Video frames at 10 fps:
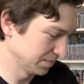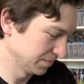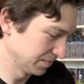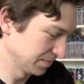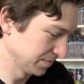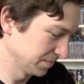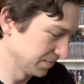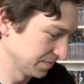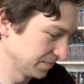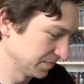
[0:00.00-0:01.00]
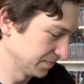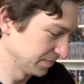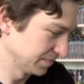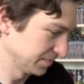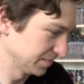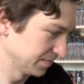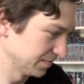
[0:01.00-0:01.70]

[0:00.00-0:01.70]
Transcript: [no speech]